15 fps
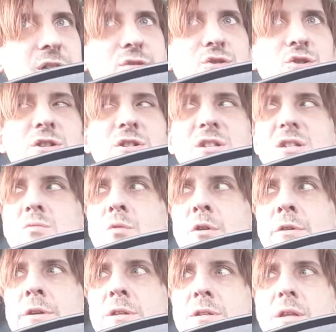justice
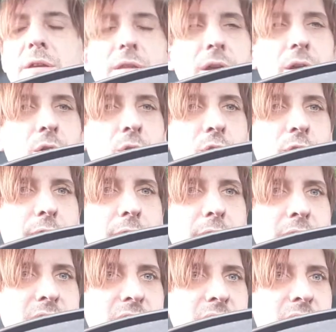warriors, they've gone all
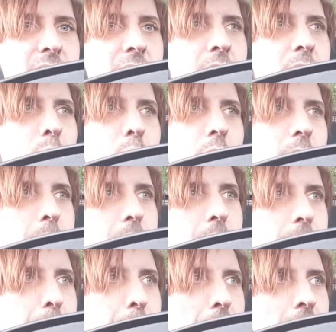crazy. White man
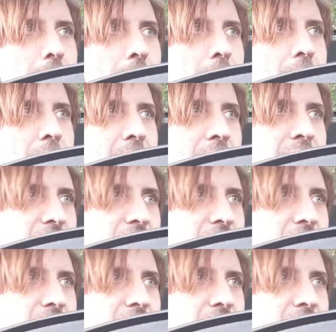bad, gonna